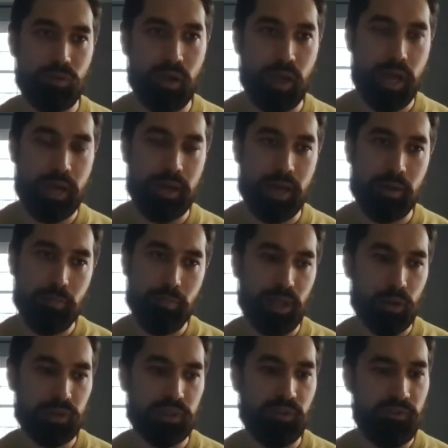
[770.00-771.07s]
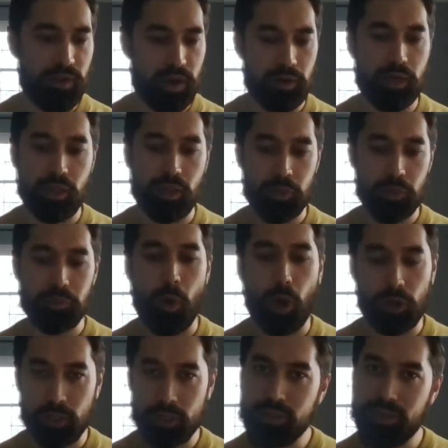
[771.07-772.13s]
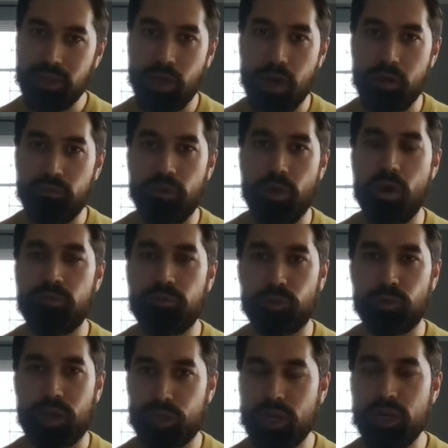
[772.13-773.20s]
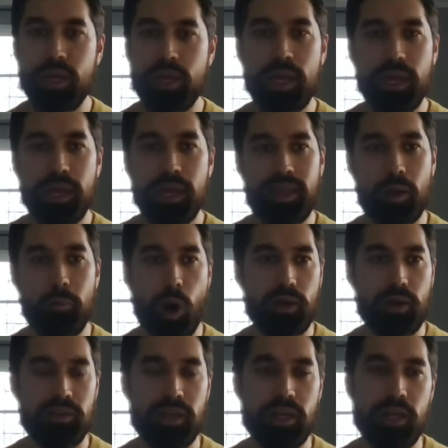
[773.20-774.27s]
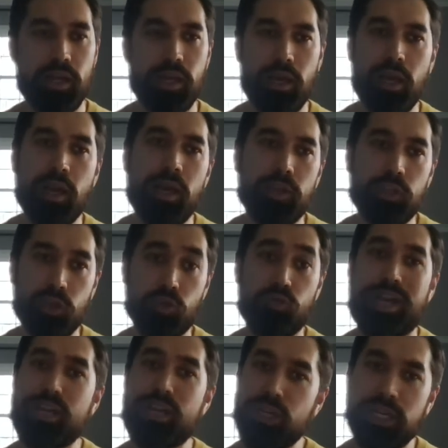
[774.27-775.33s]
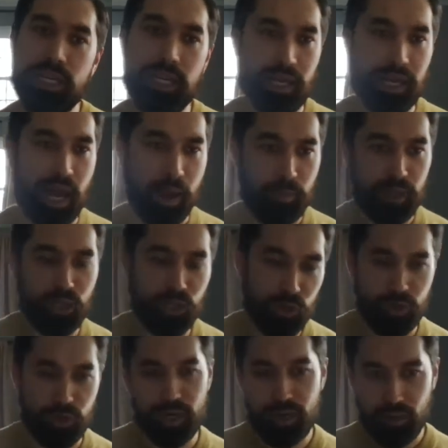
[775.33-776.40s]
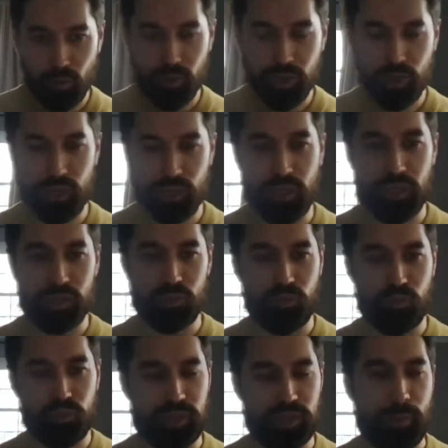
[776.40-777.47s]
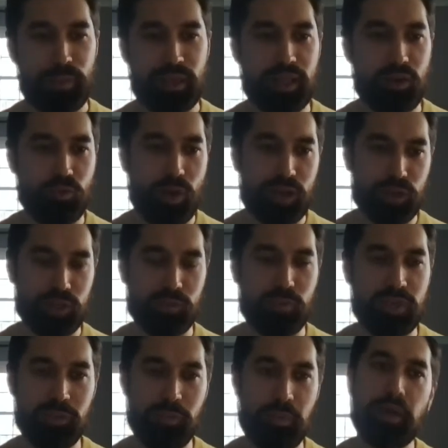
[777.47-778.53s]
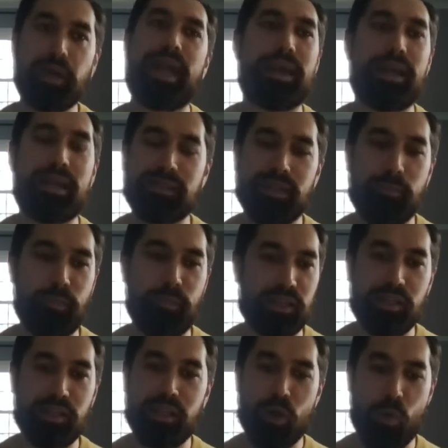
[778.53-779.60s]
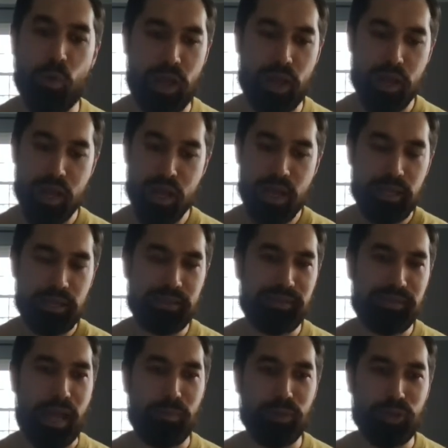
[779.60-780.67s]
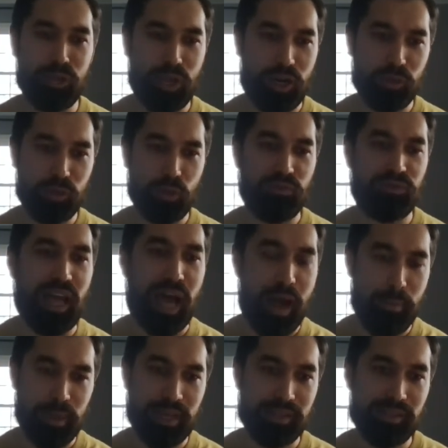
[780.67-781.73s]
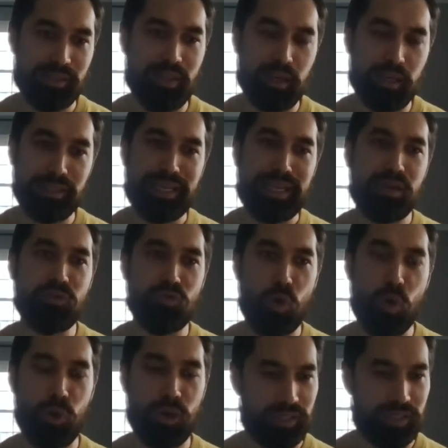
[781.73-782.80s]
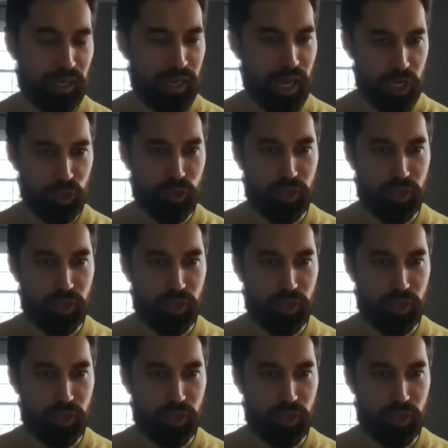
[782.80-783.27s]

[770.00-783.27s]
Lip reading: and Belarus are very close partners of Russia. They are part of the Eurasian Economic Union, which is something that Russia's been spearheading, something that they want to establish their sort of dominance and their leading role as that country